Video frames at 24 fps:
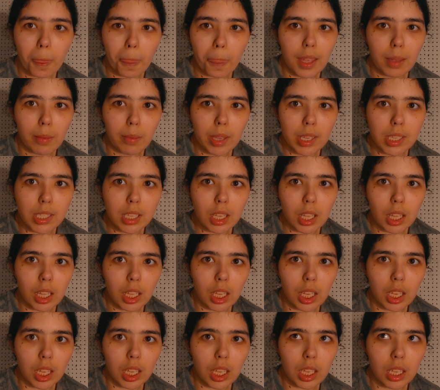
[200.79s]
they
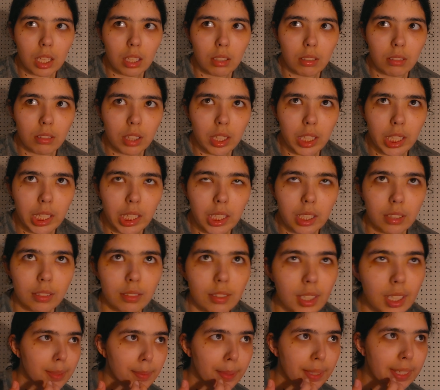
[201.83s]
basically
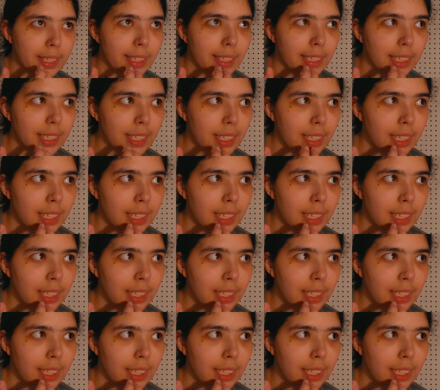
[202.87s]
explain it.